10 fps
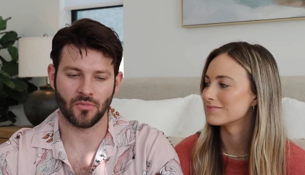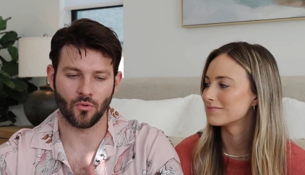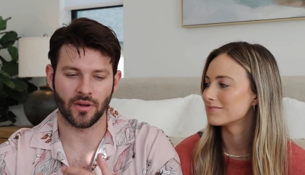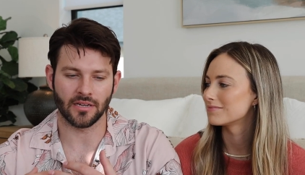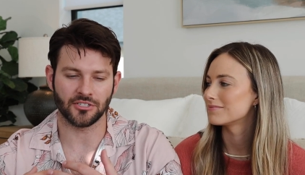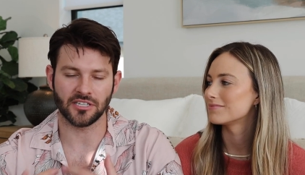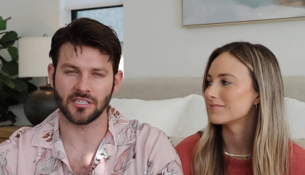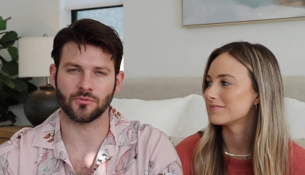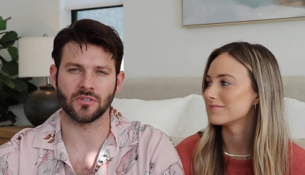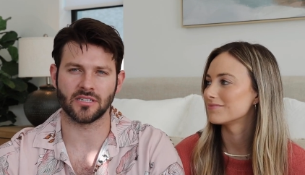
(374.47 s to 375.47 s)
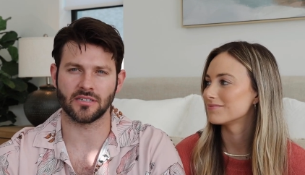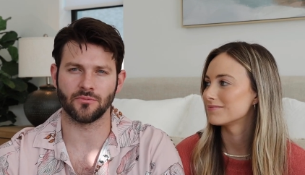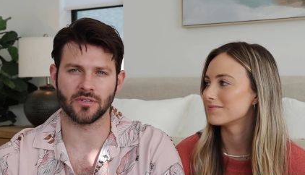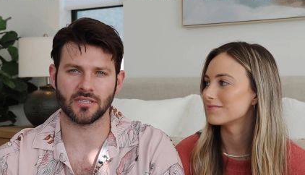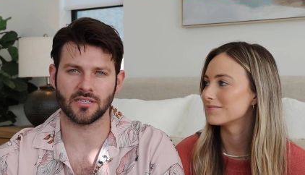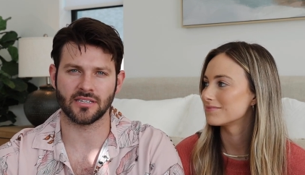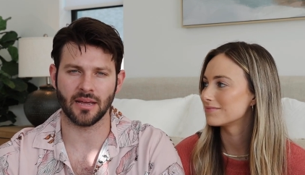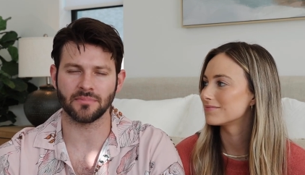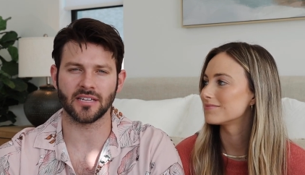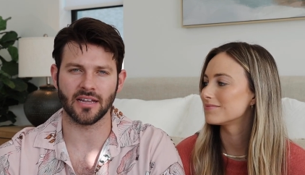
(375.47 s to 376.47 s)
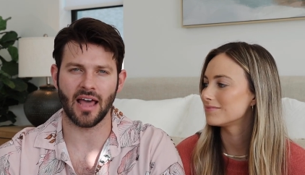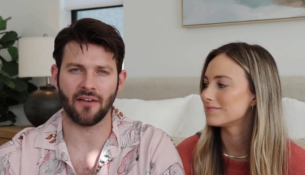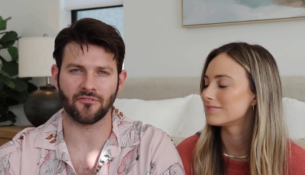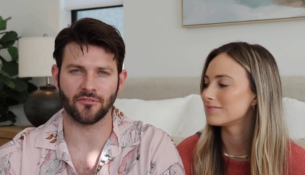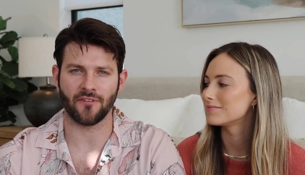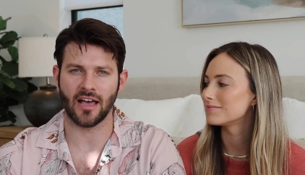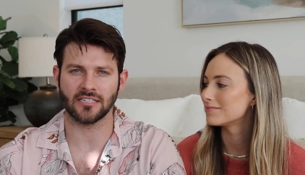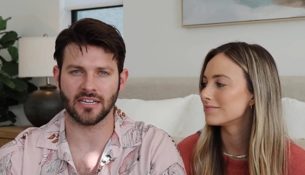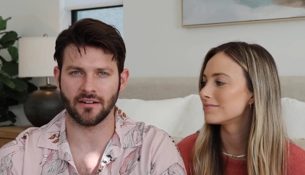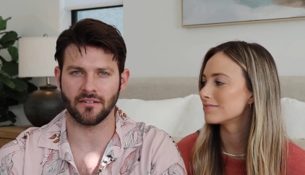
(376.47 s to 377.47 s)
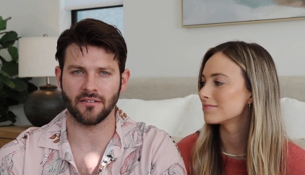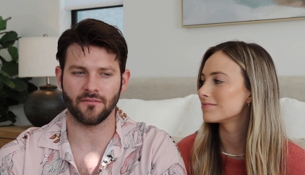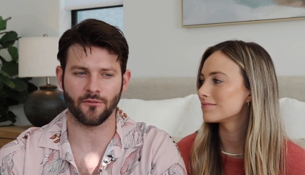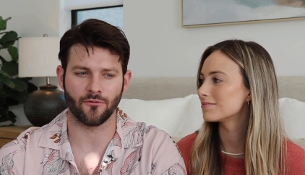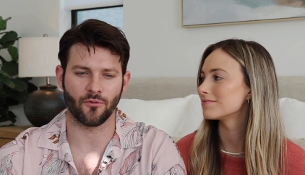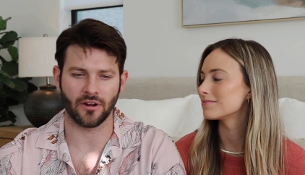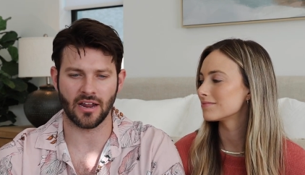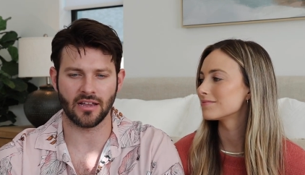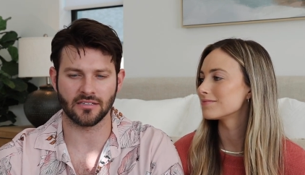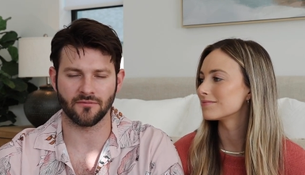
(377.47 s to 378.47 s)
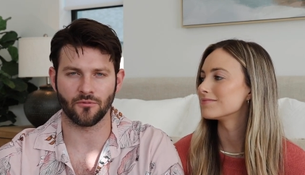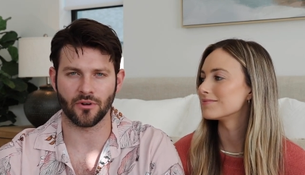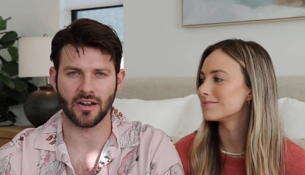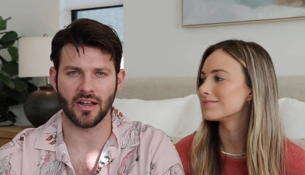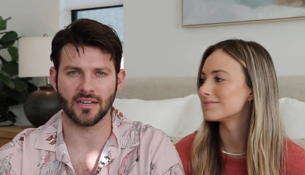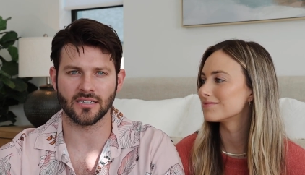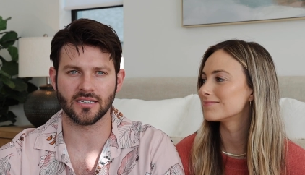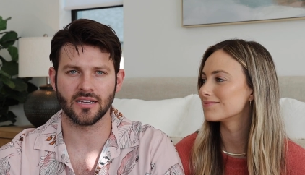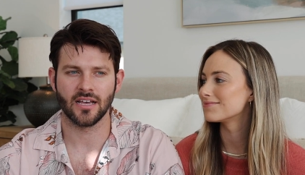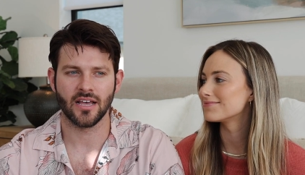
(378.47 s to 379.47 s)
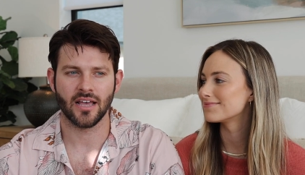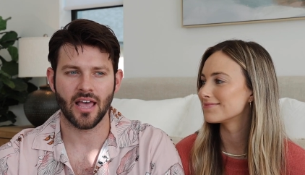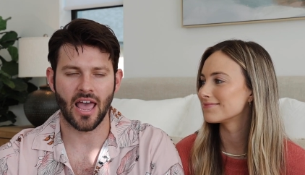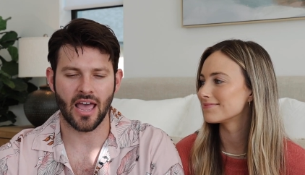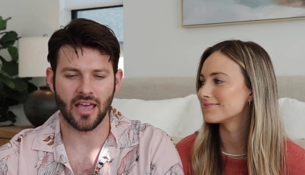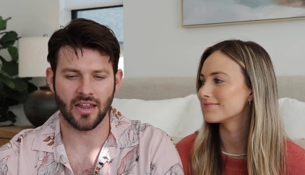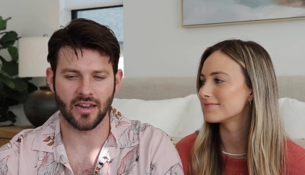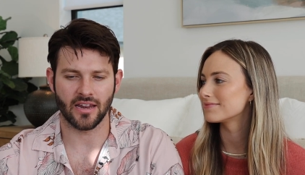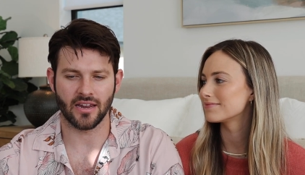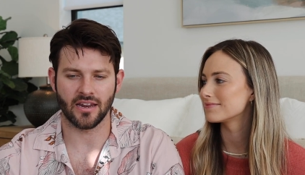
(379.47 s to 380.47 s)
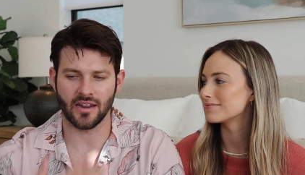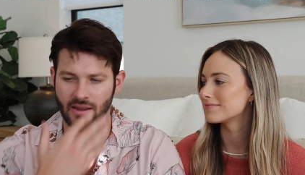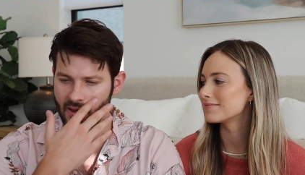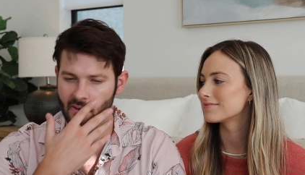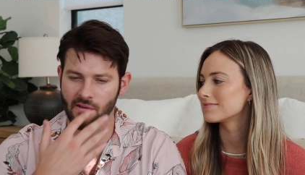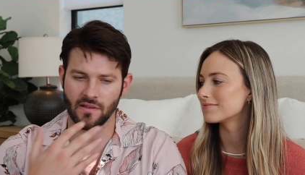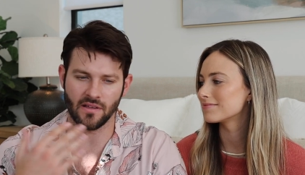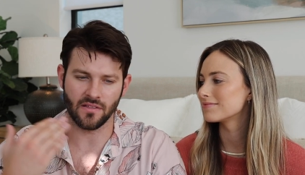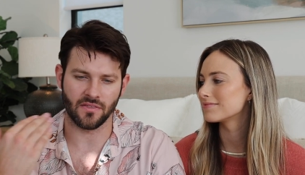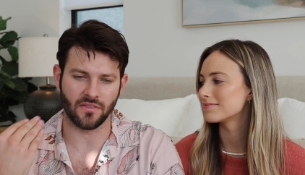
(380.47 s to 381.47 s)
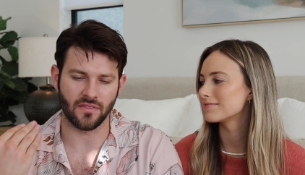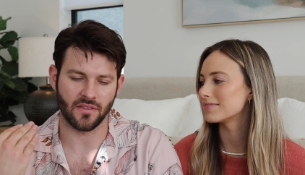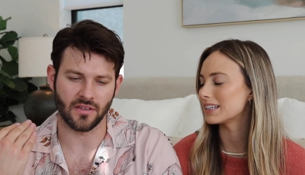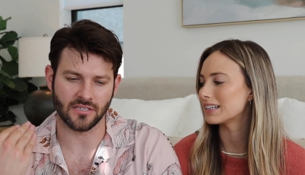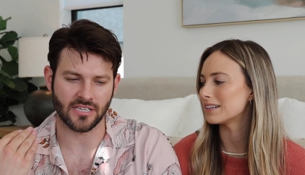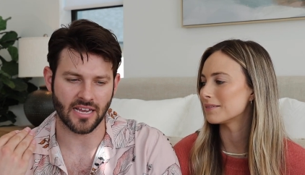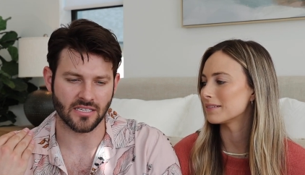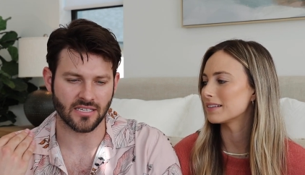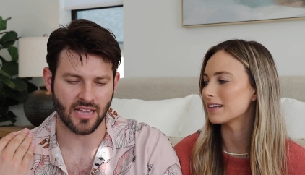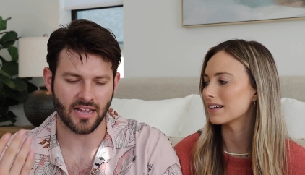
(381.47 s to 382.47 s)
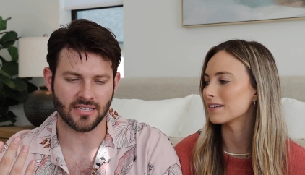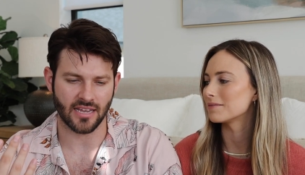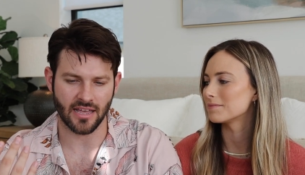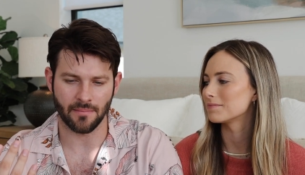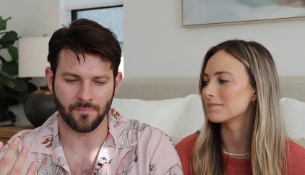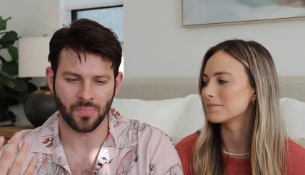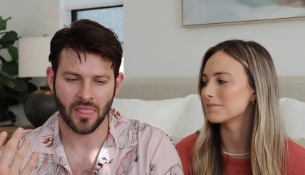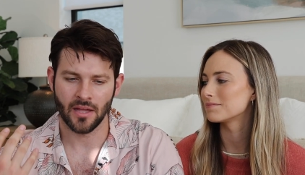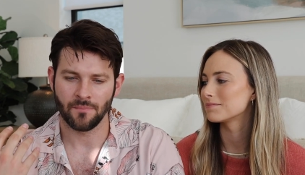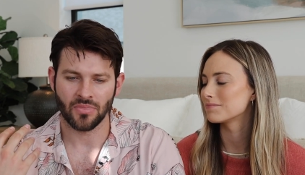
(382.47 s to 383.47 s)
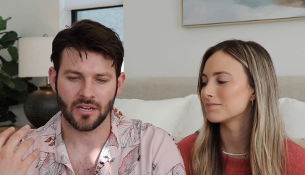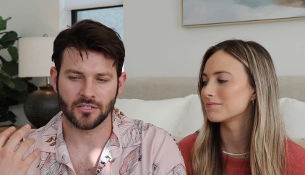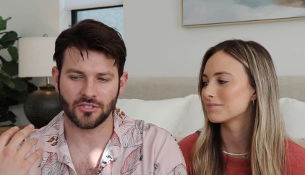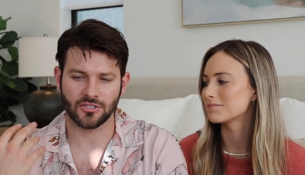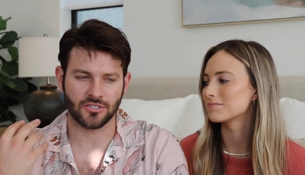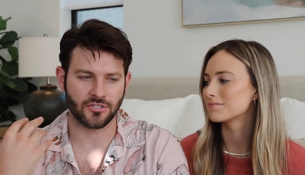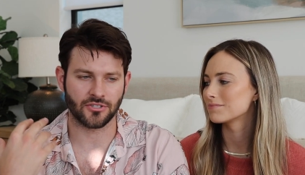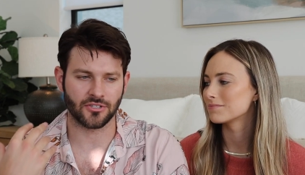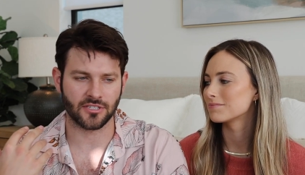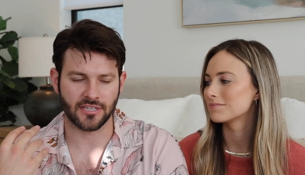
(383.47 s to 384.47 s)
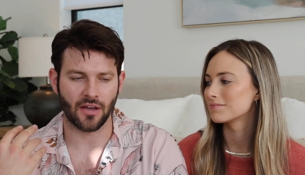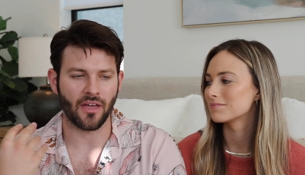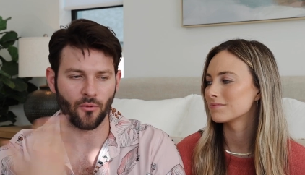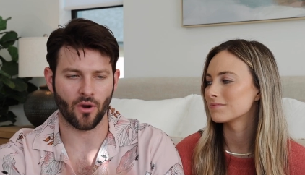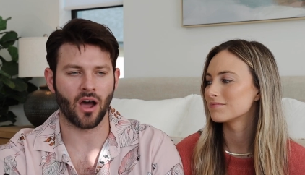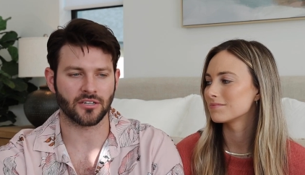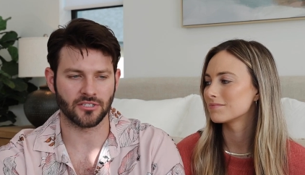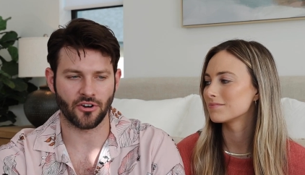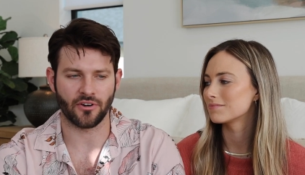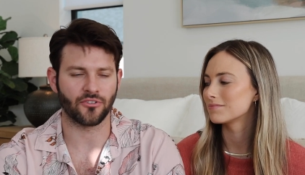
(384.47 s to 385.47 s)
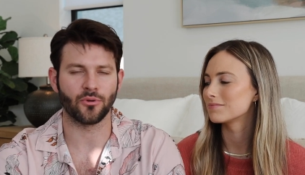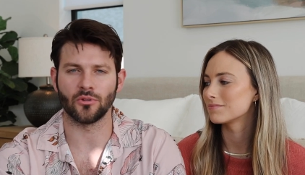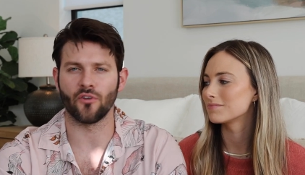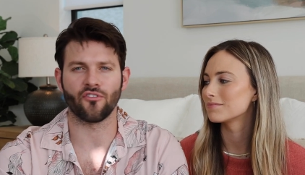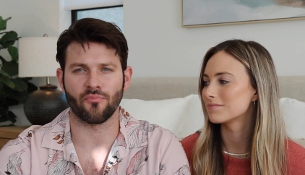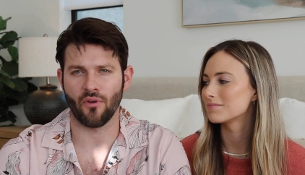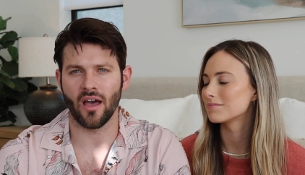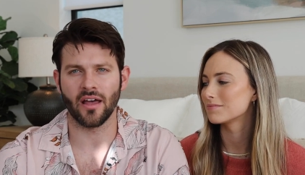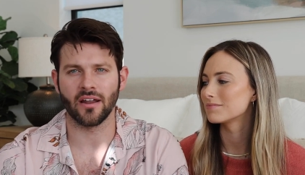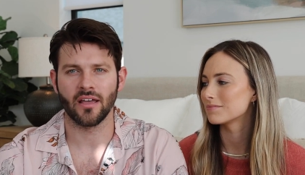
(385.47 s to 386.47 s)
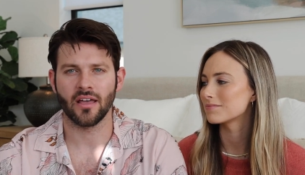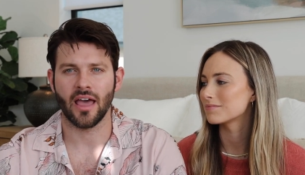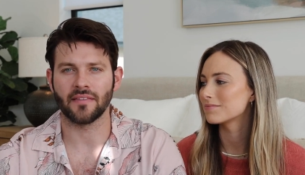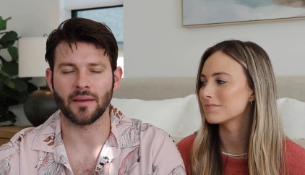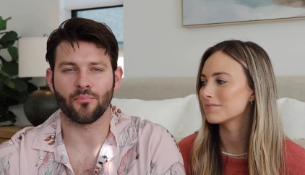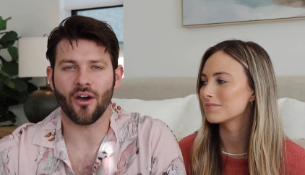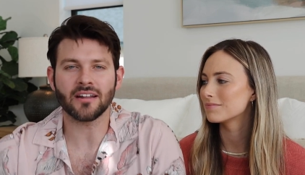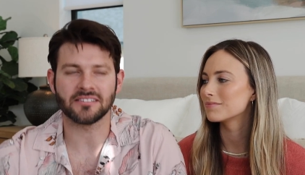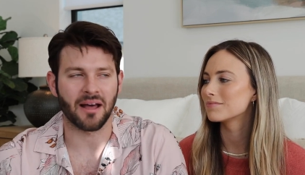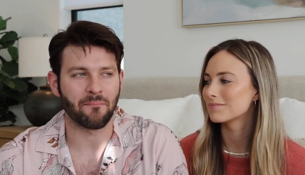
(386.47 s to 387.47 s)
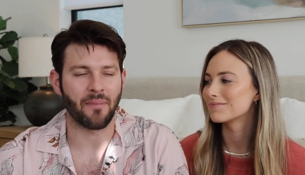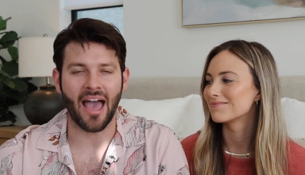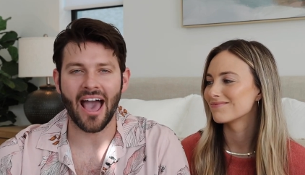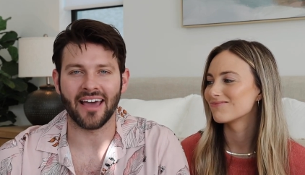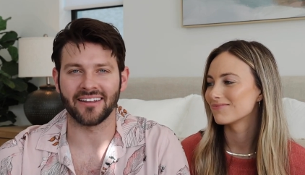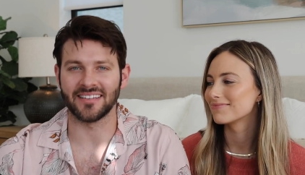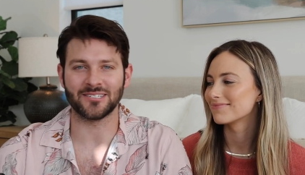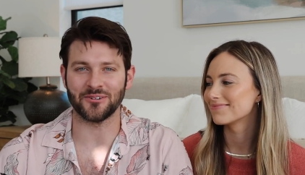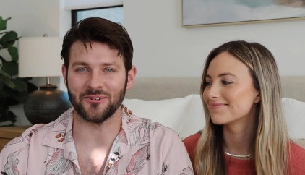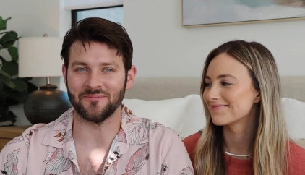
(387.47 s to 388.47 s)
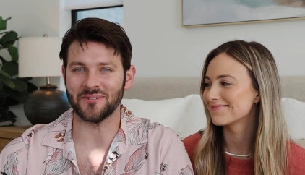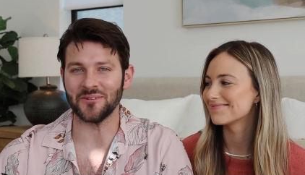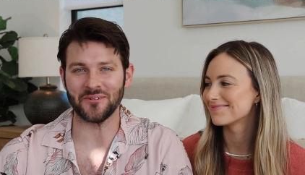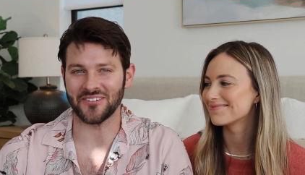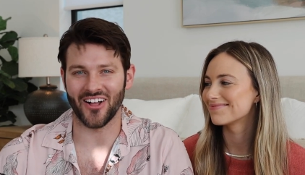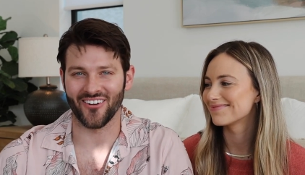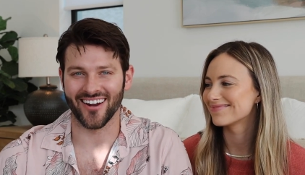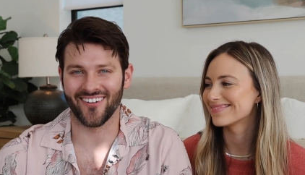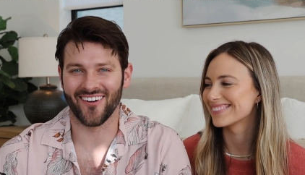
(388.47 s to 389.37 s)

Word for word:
Speaker 1: when Jesus was was tempted after fasting for 40 days and 40 nights and the, Satan said to him tell that rock to turn into a loaf of bread. And like bread is not bad unless you're gluten intolerant,